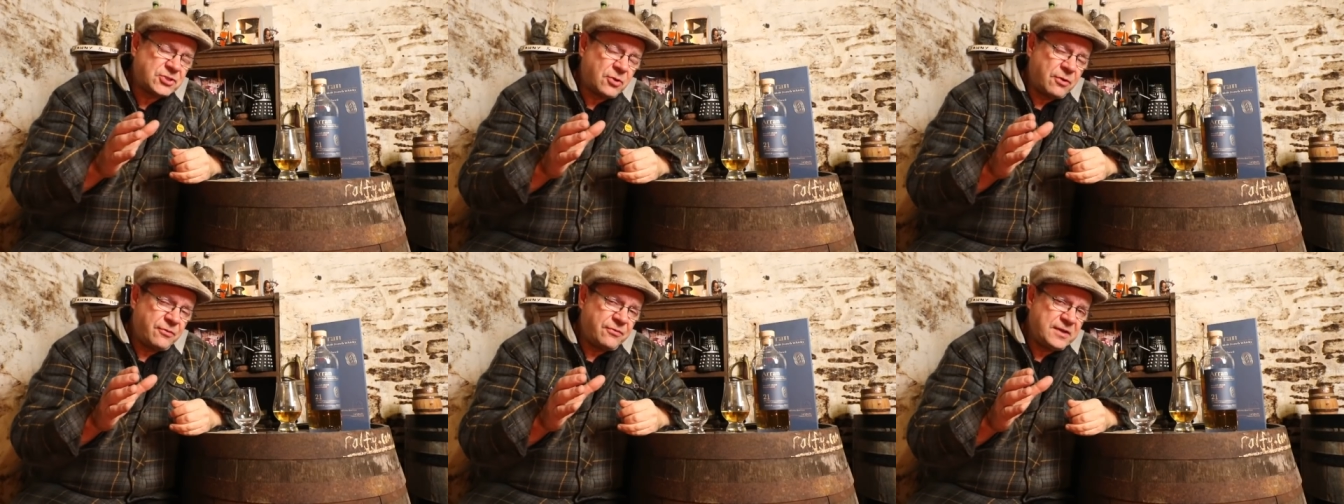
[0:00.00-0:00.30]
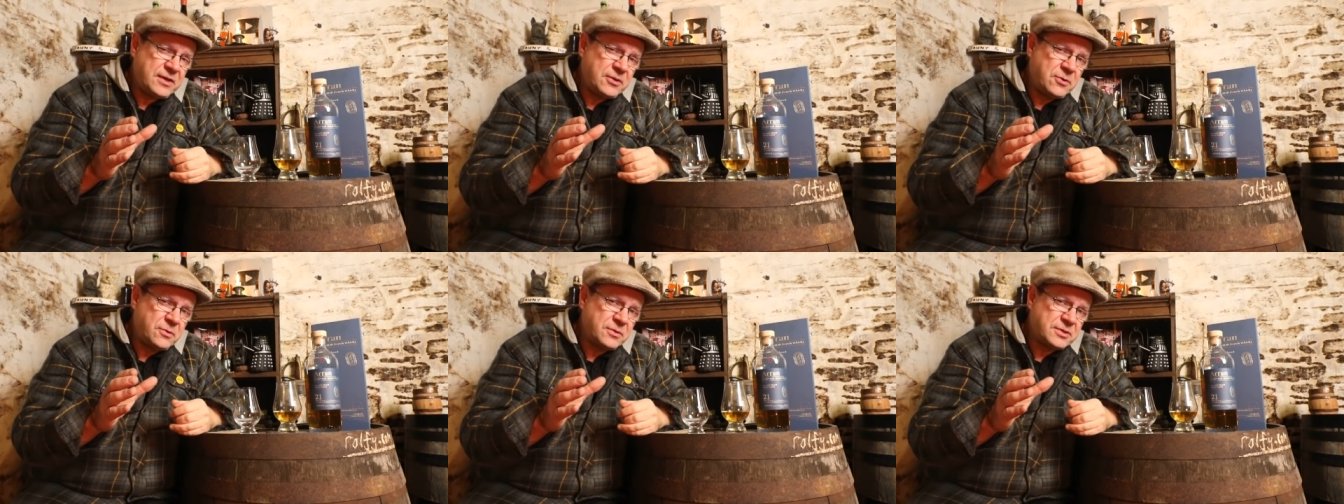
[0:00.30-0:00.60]

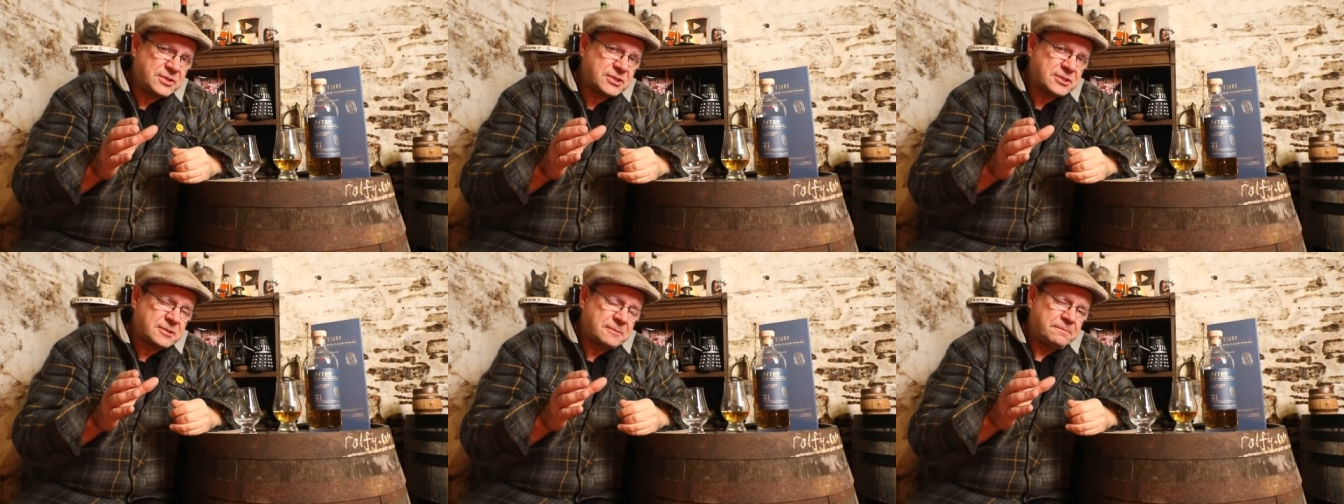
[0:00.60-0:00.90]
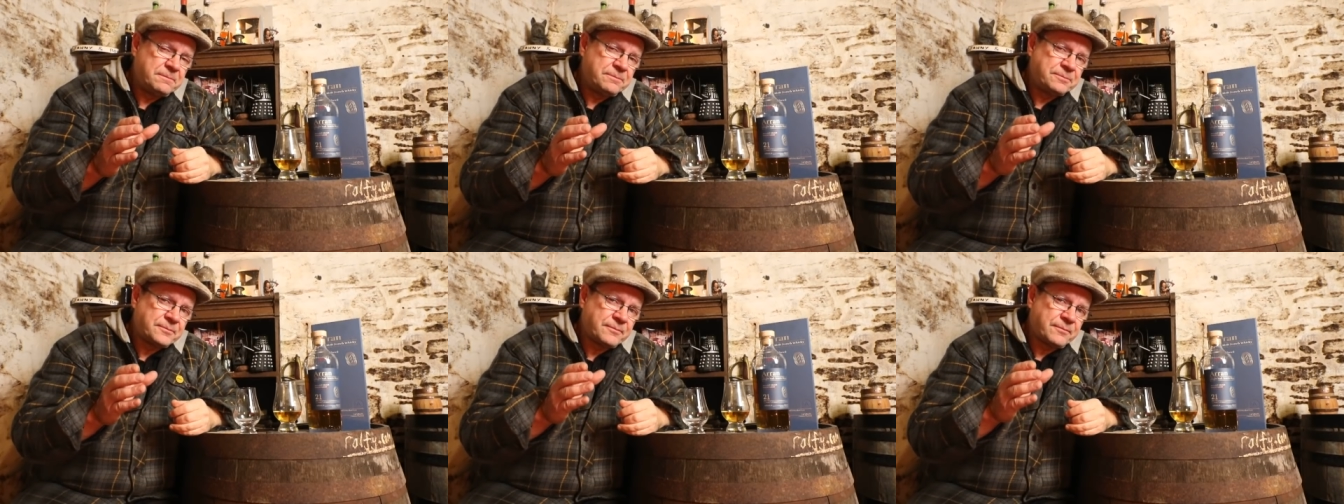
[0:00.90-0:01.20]
toffee notes,
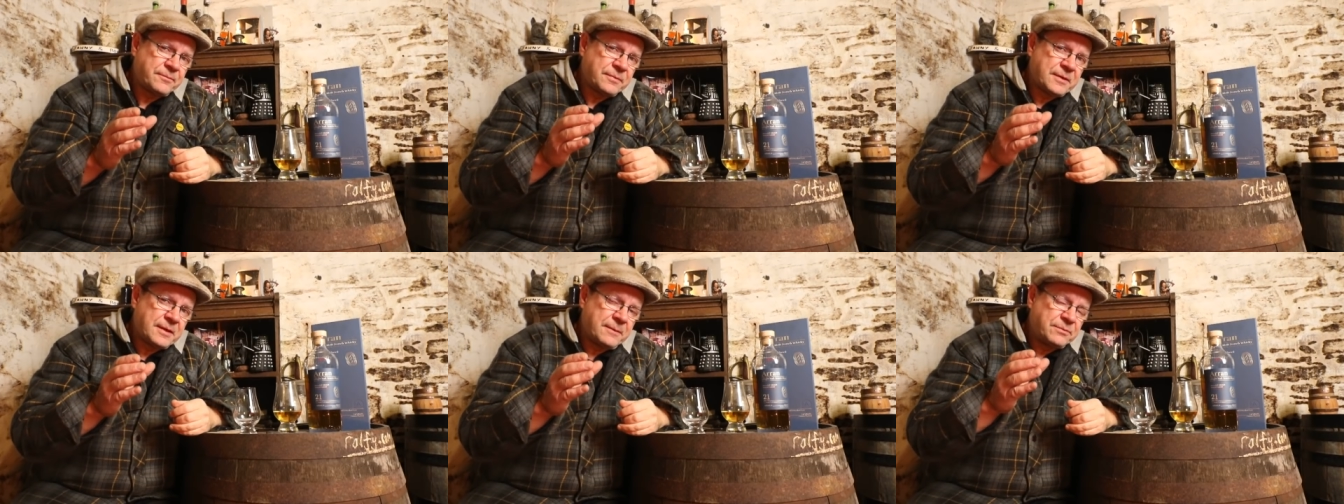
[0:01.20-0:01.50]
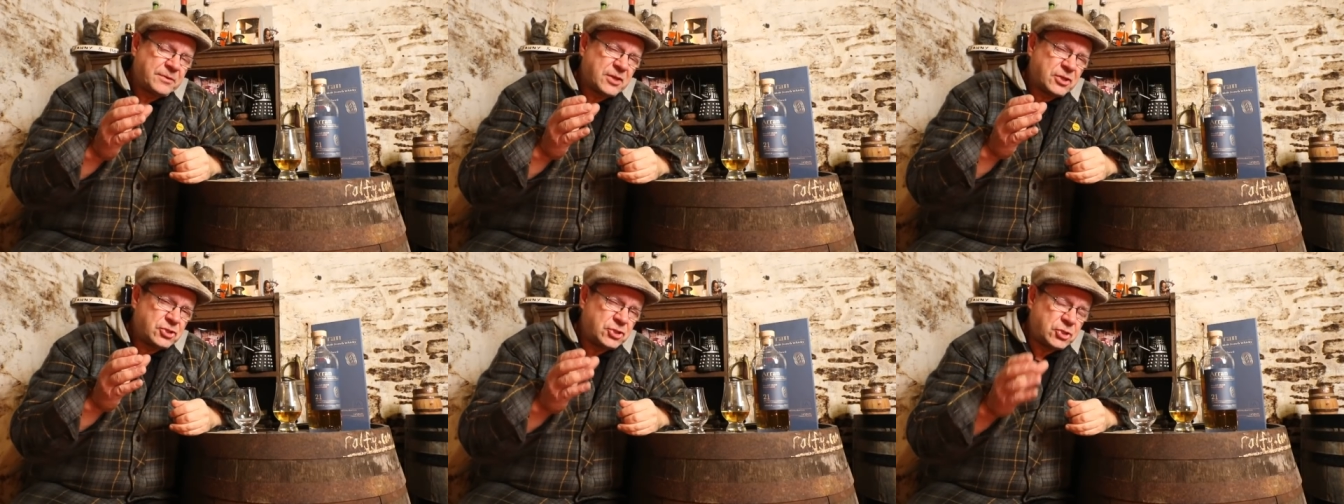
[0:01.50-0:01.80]

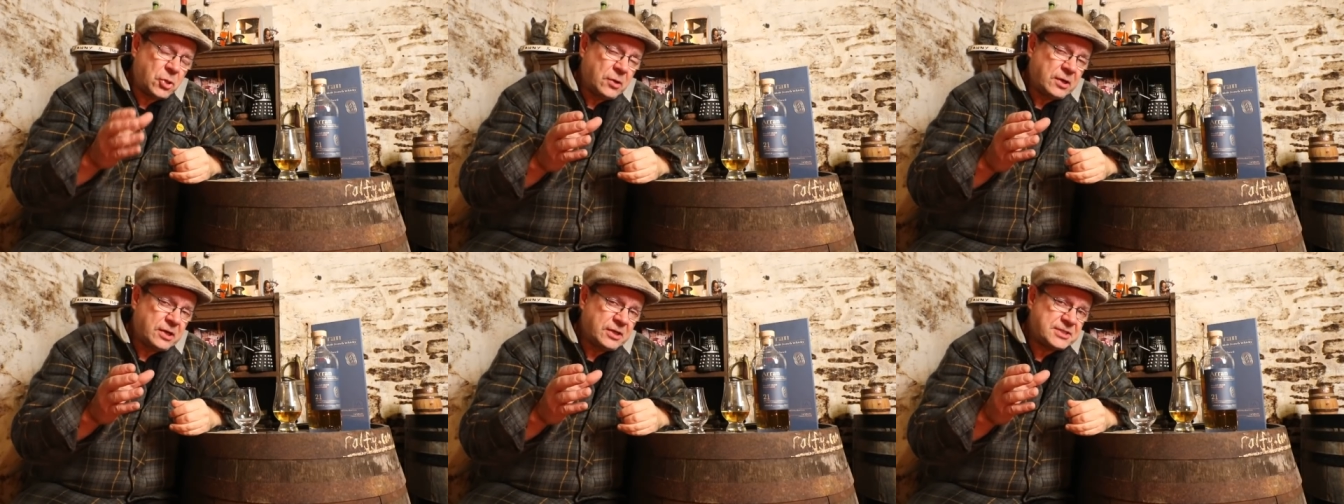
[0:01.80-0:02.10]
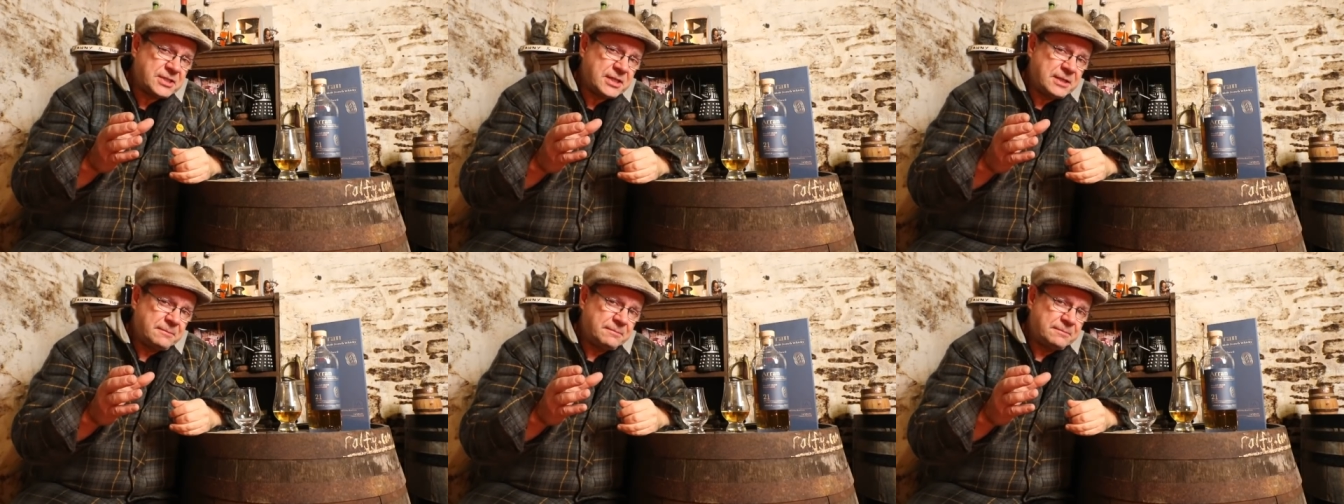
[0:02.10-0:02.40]

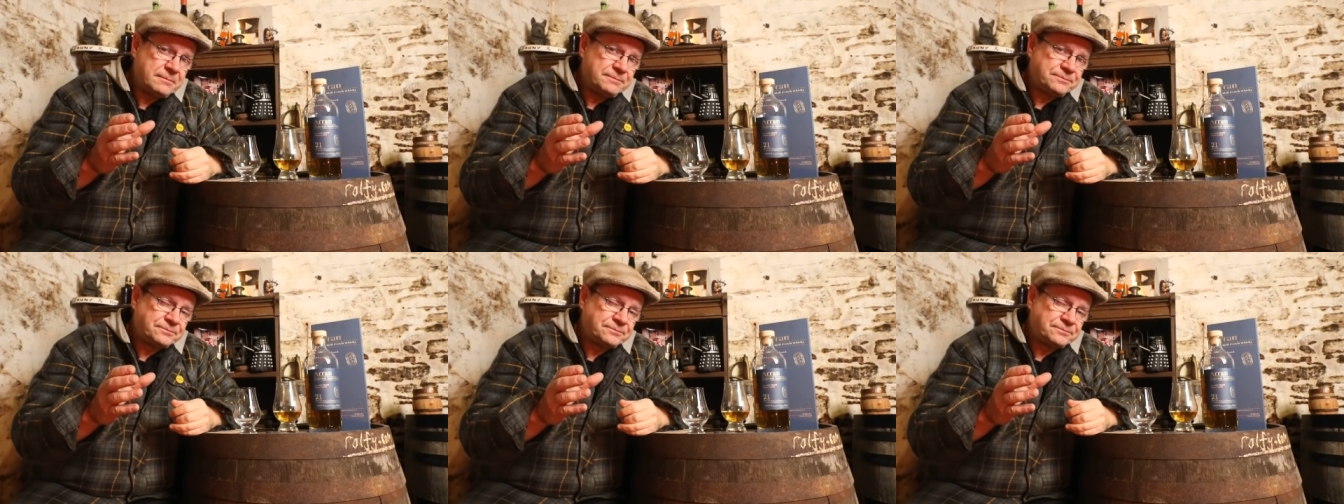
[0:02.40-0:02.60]
chocolatey,